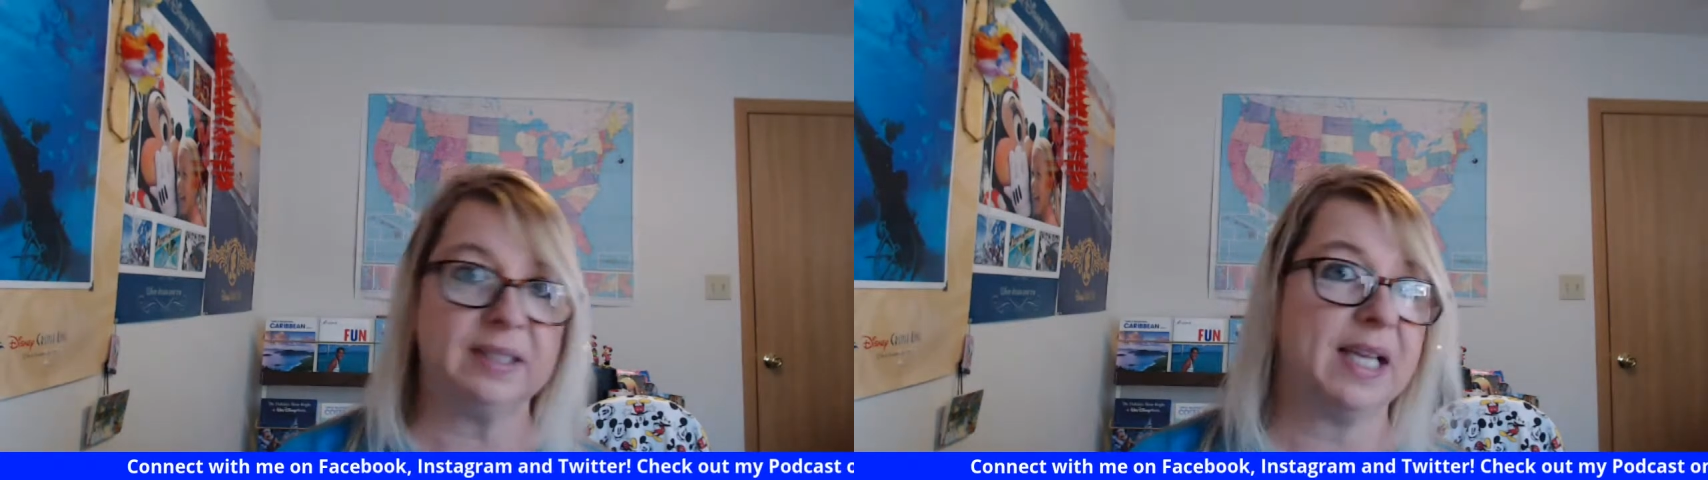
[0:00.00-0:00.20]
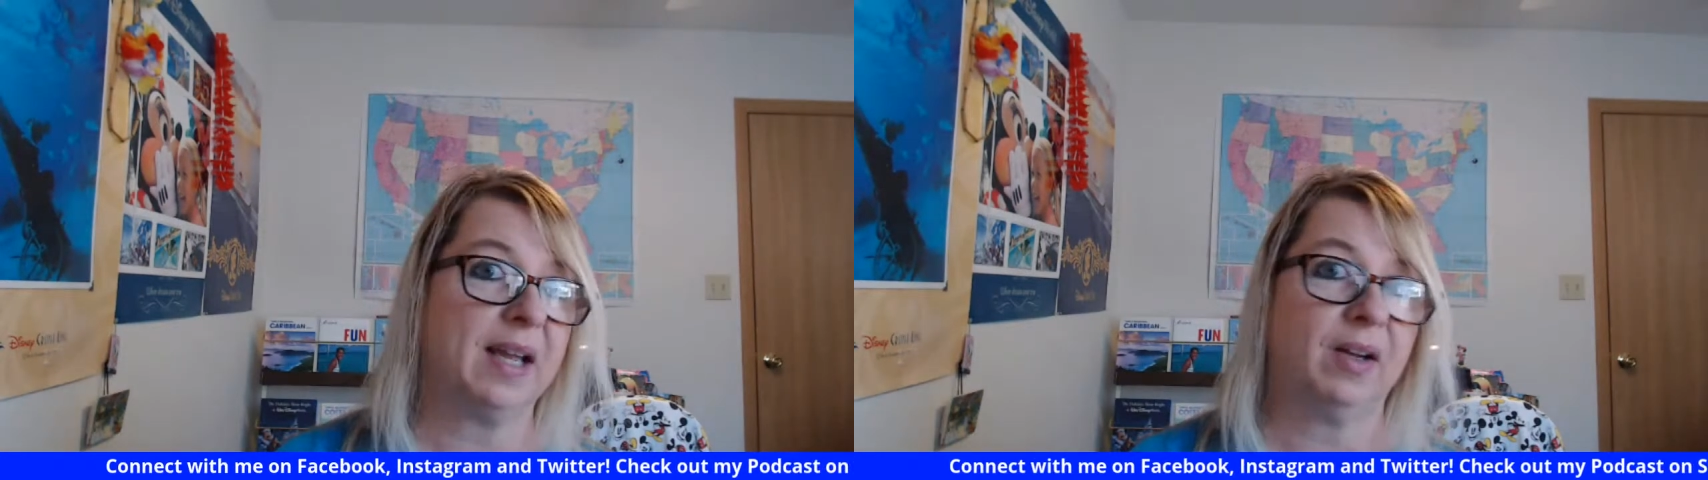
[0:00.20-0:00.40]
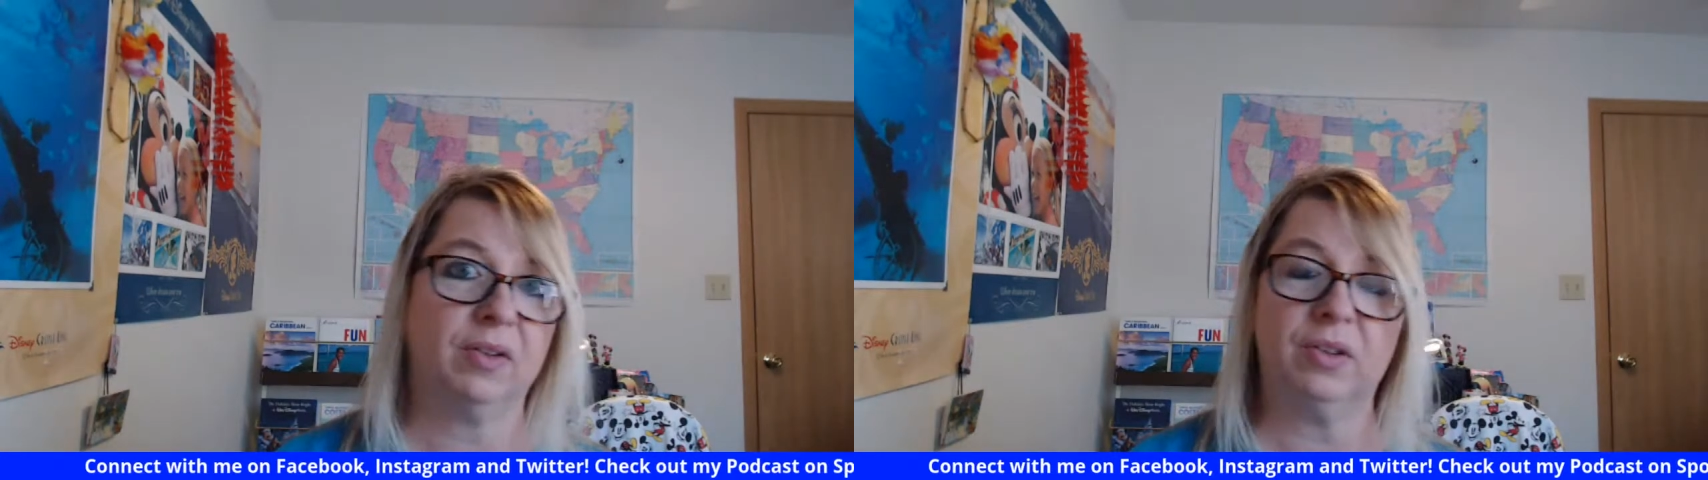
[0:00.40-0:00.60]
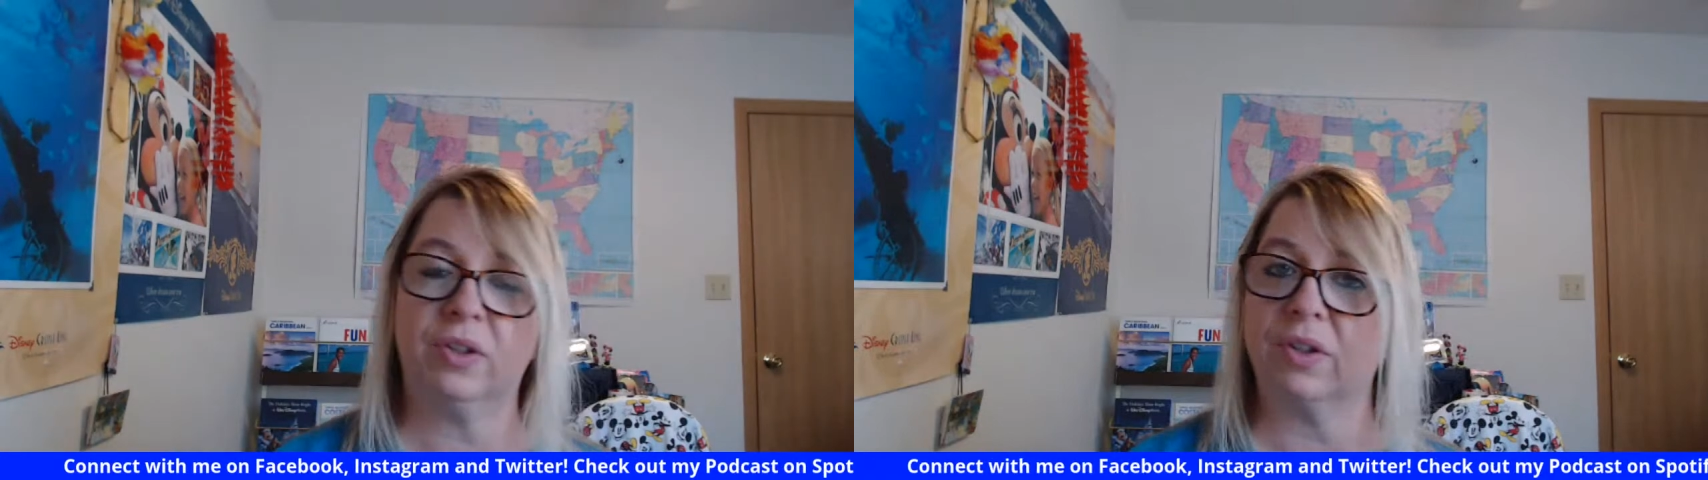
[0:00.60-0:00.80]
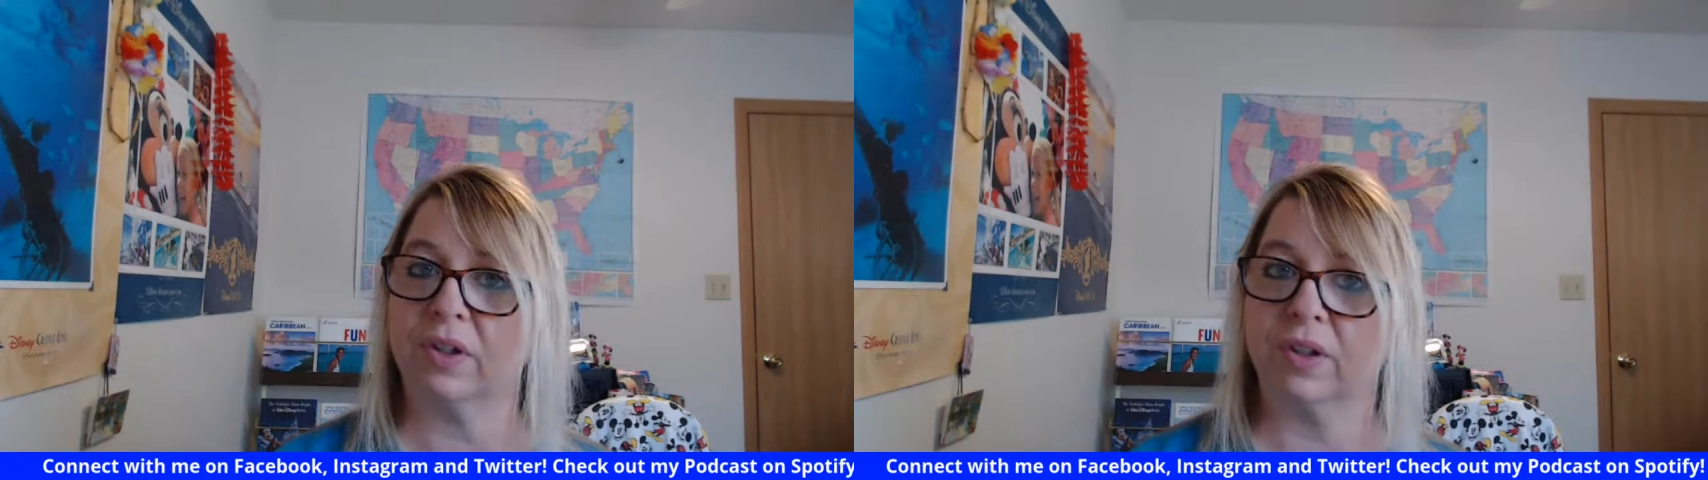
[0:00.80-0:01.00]
down
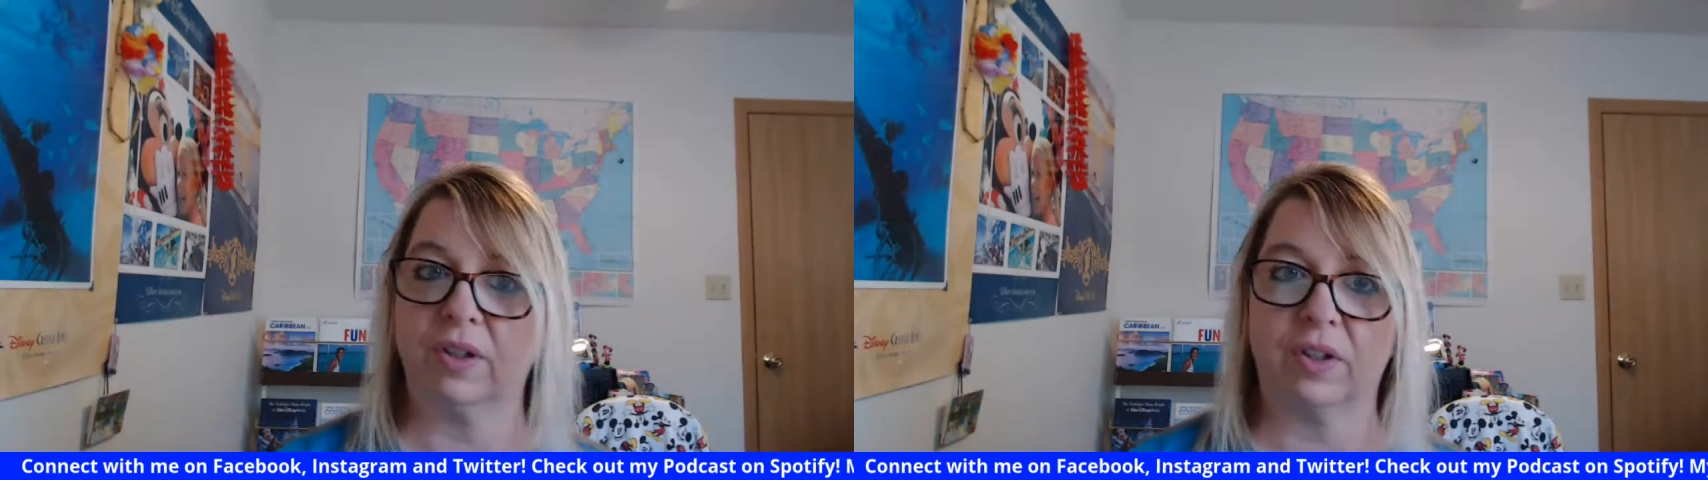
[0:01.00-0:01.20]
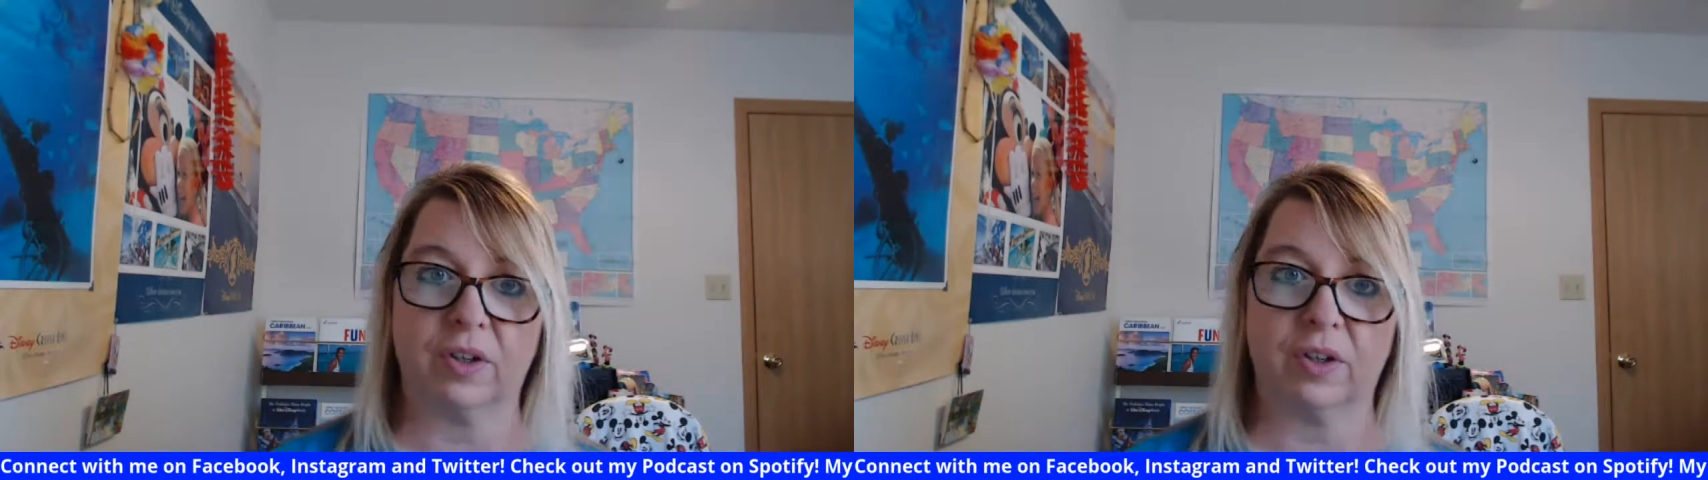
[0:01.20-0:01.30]
your